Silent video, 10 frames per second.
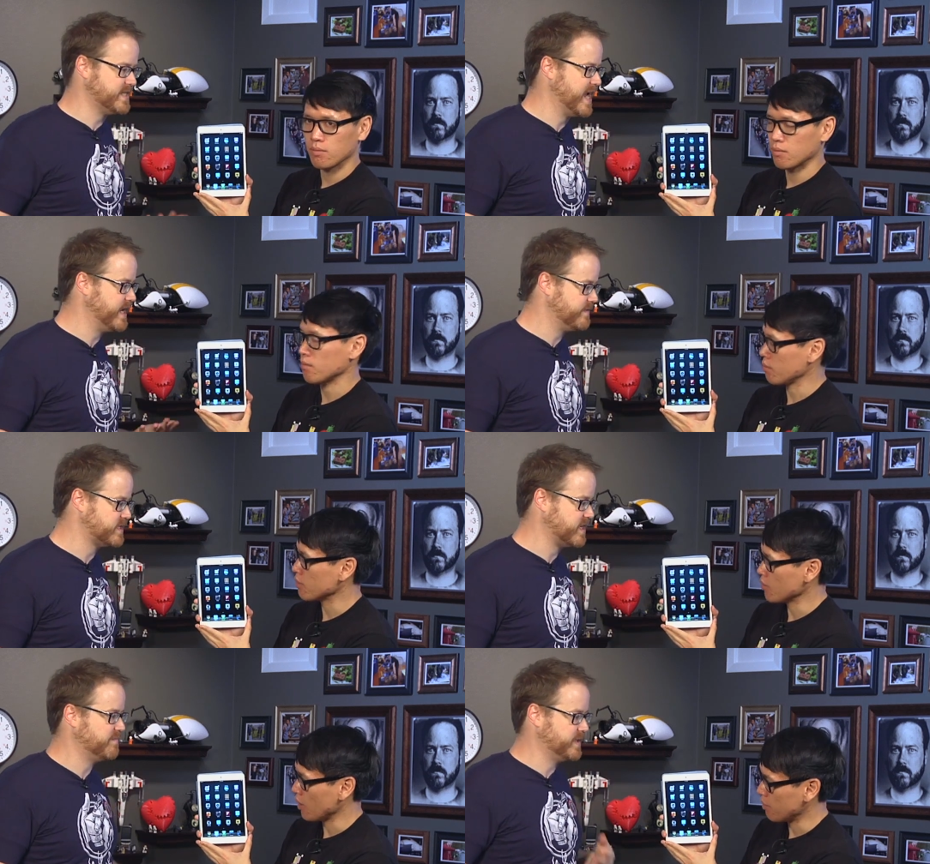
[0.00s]
Speaker 1: say any of this
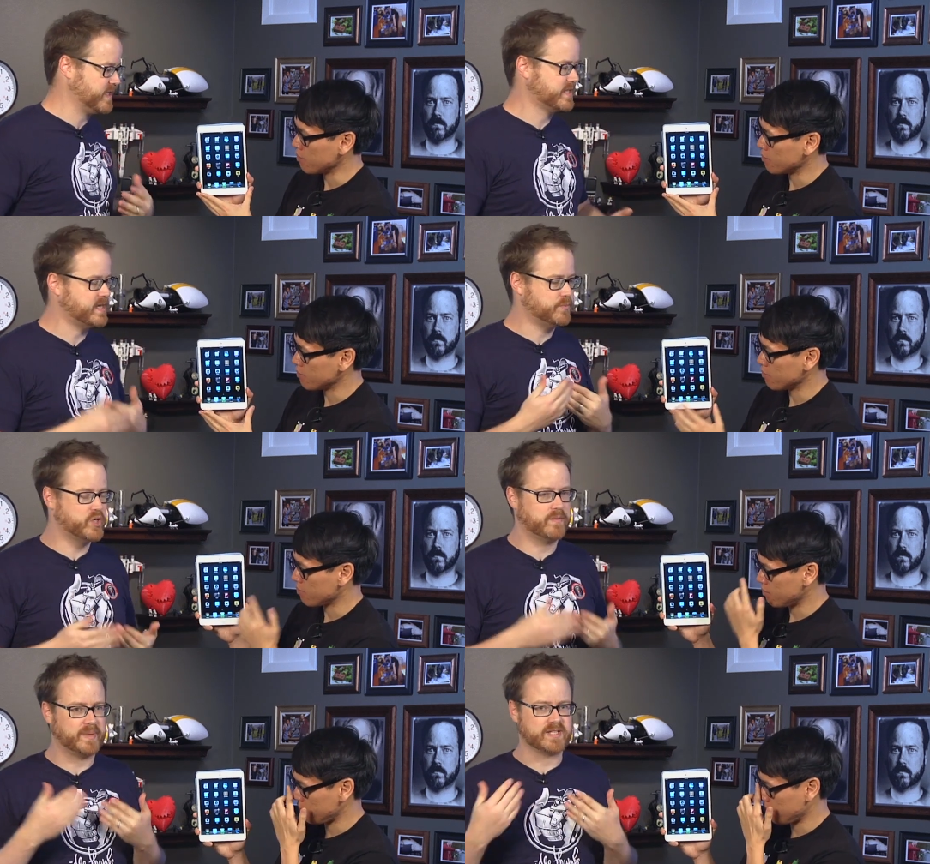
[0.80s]
stuff, but the
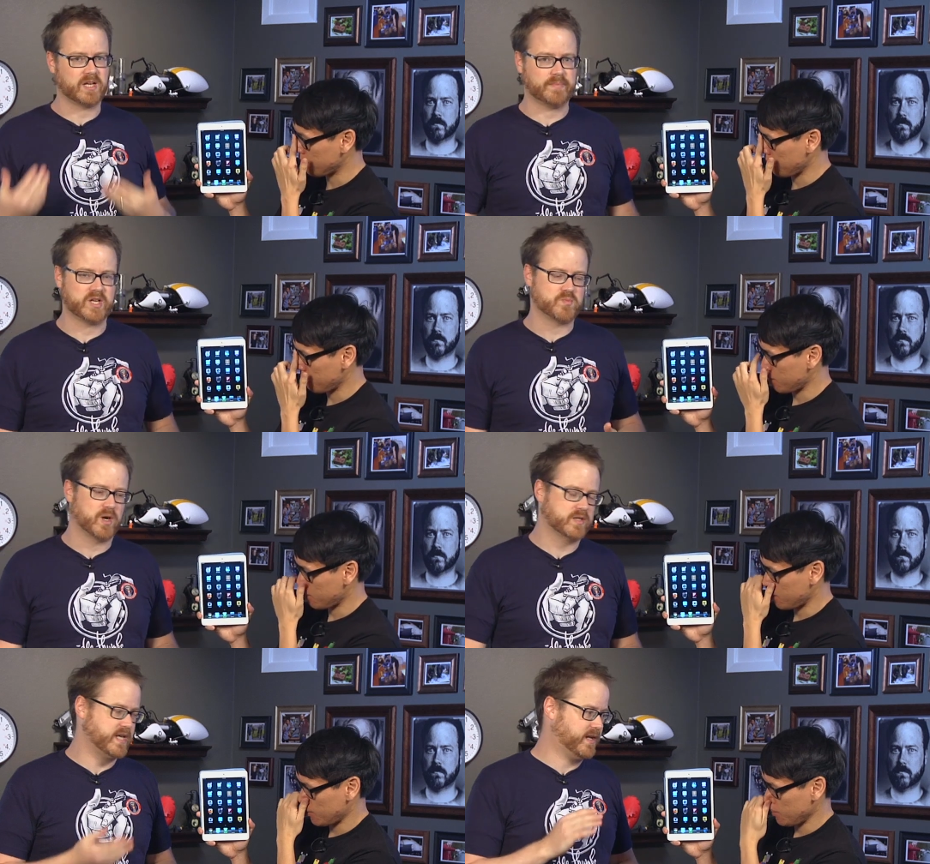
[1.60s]
assumption based on
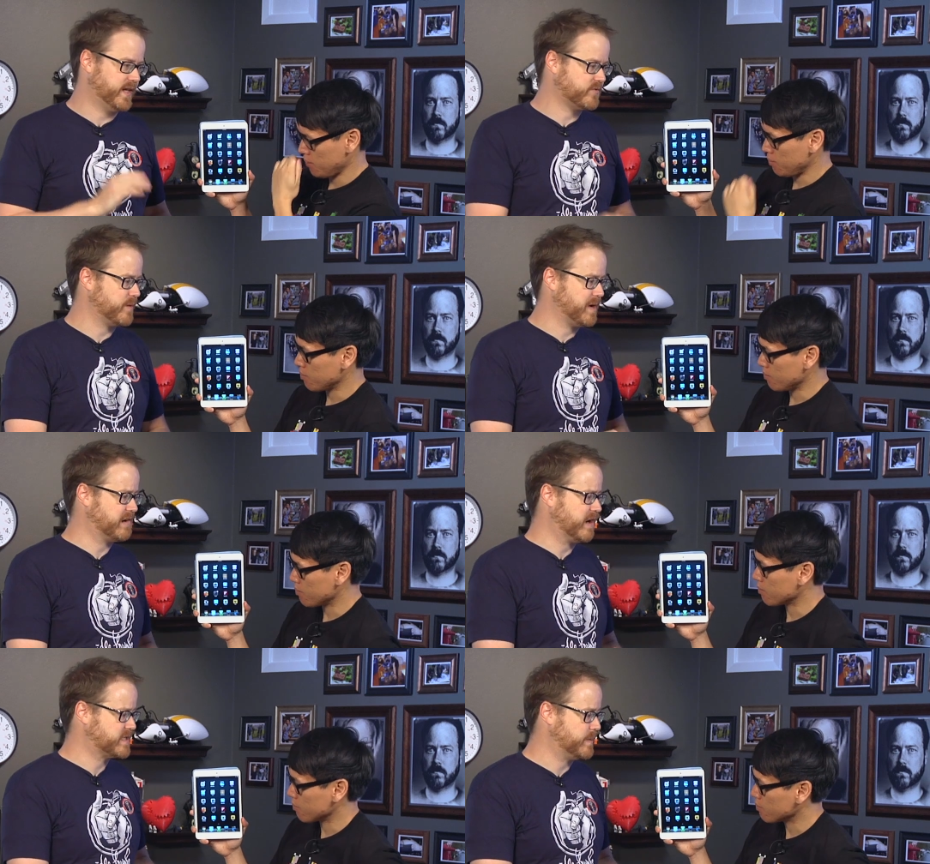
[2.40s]
benchmarks and electron
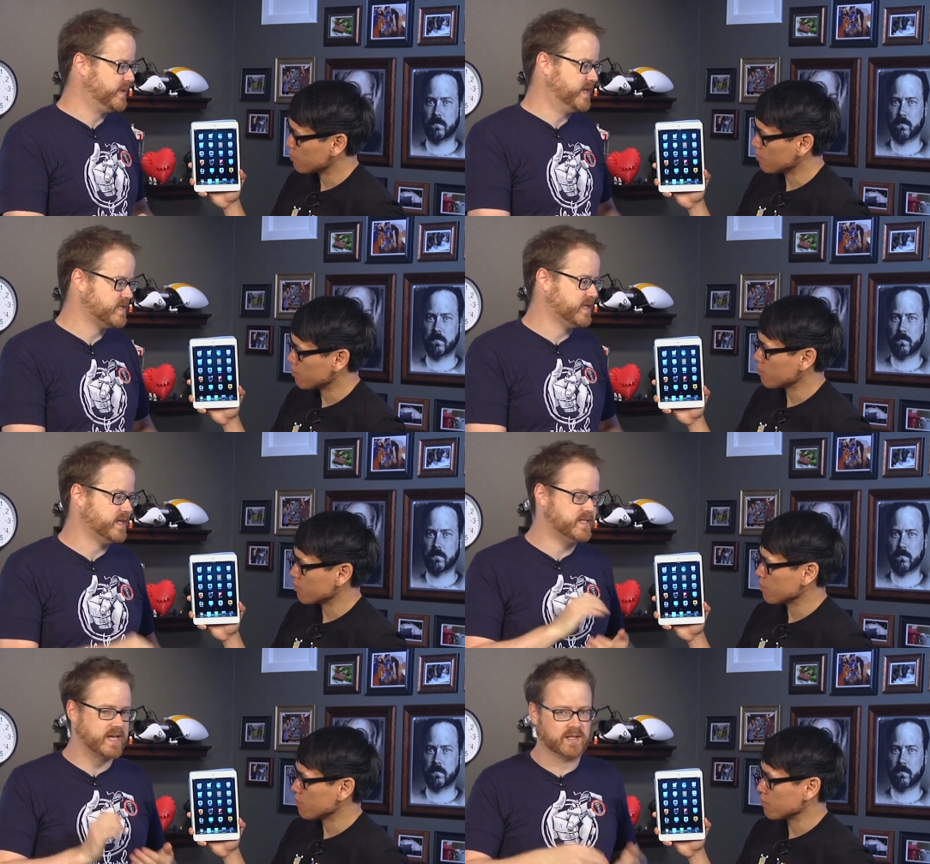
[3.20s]
microscopy is that it
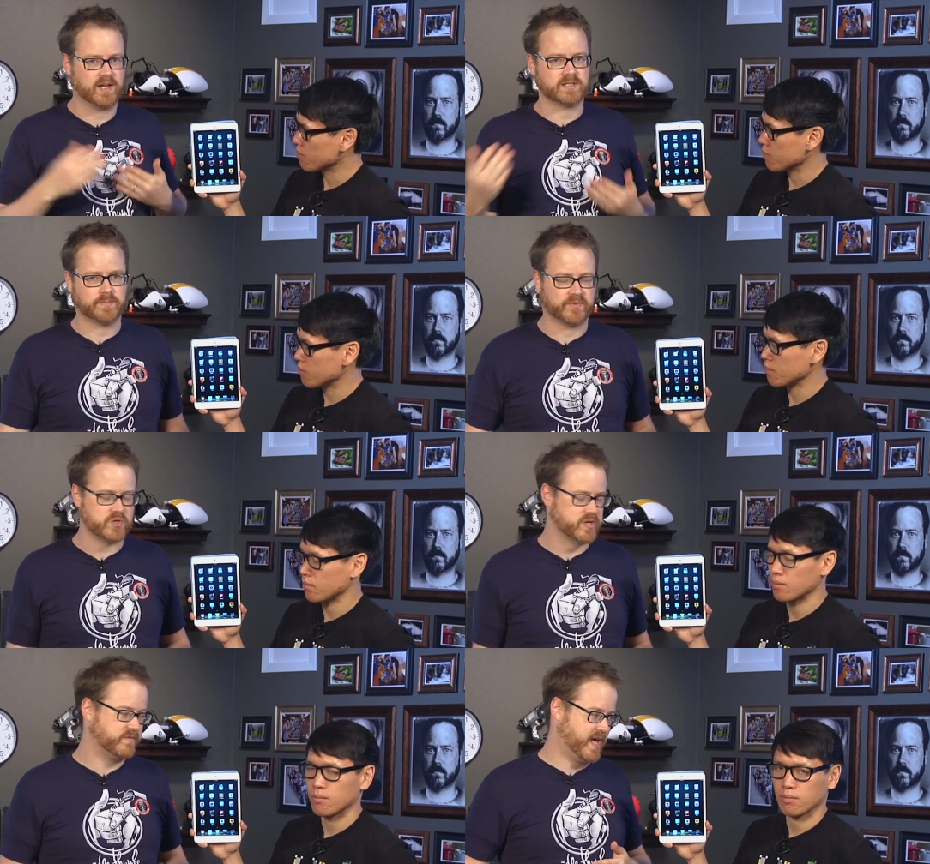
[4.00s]
is a clocked up
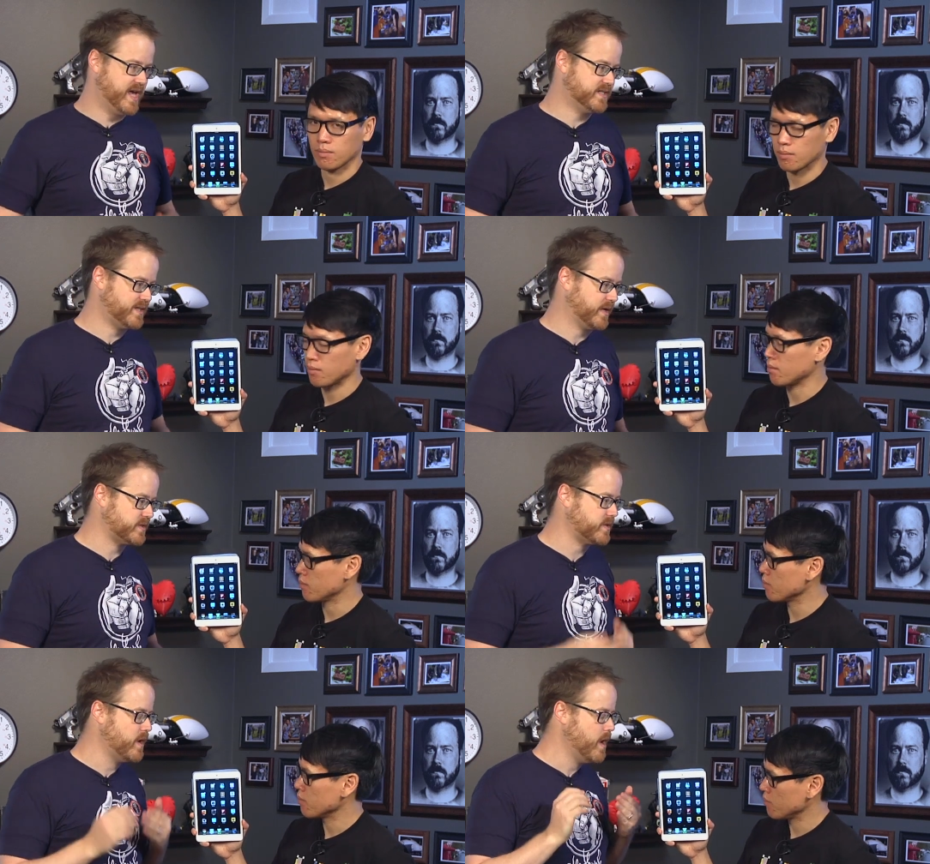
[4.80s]
version of the
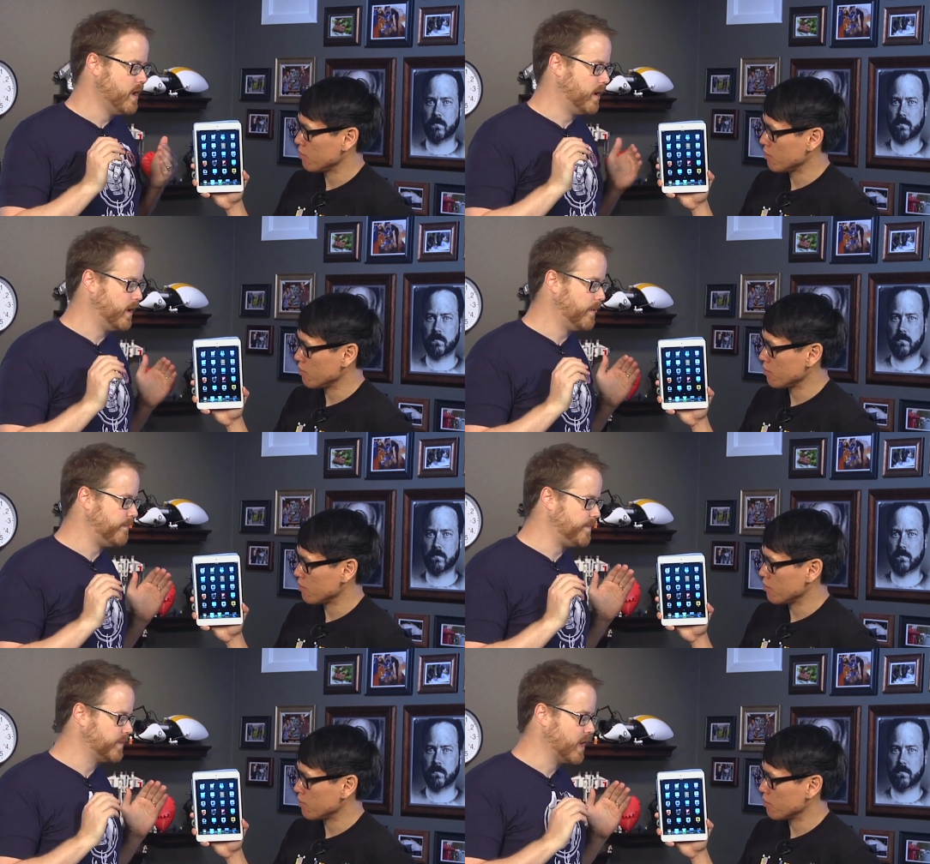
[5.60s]
A6.
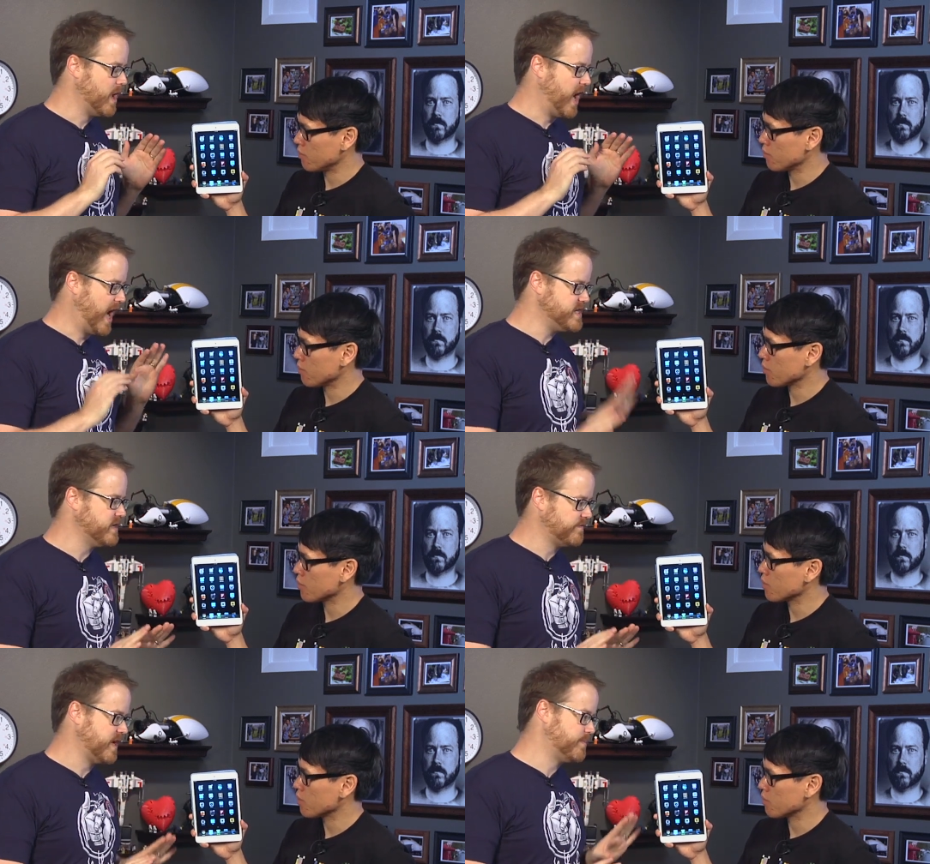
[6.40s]
Um, I
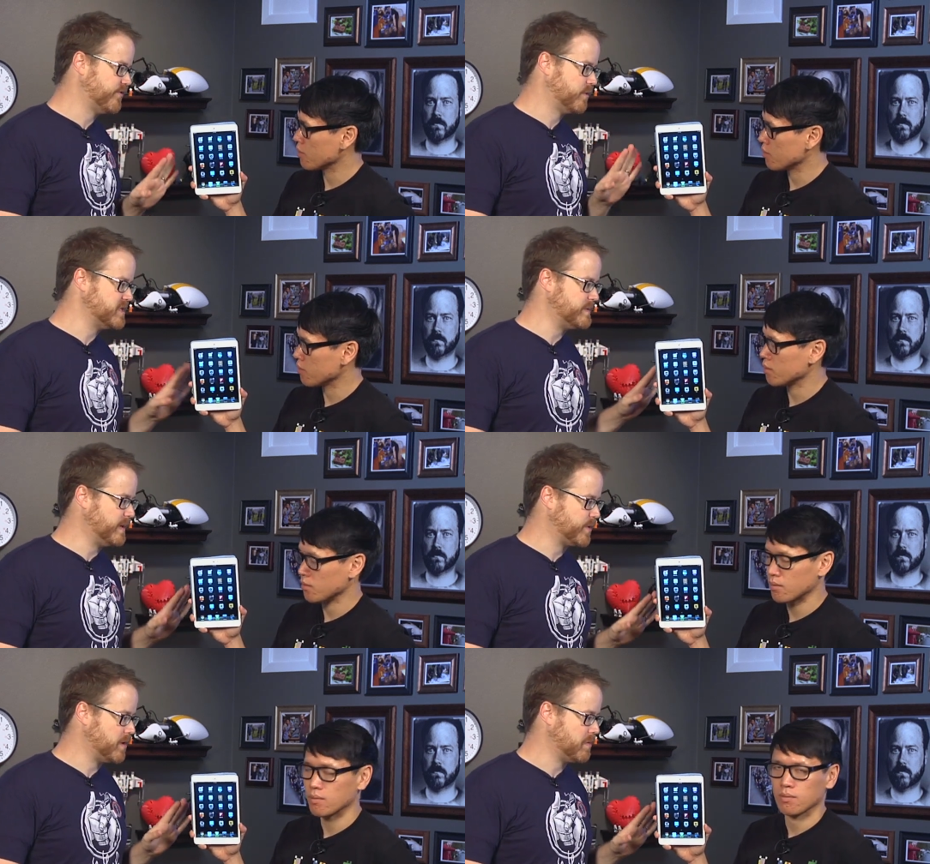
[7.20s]
didn't find performance to be a
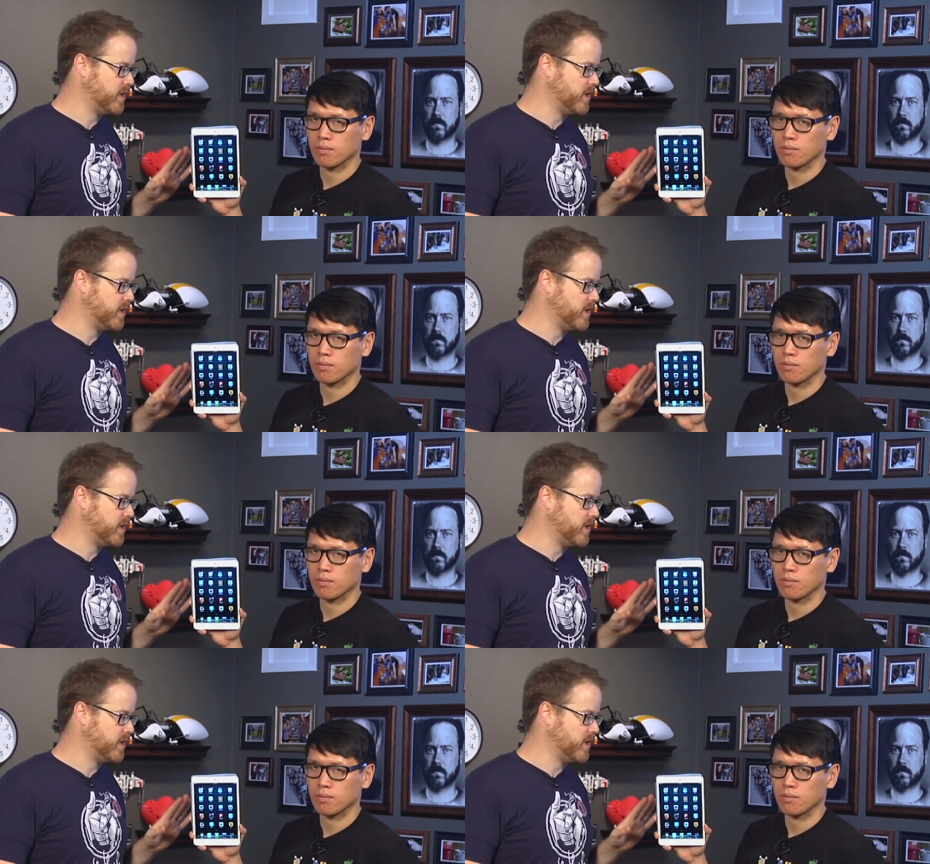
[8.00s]
problem at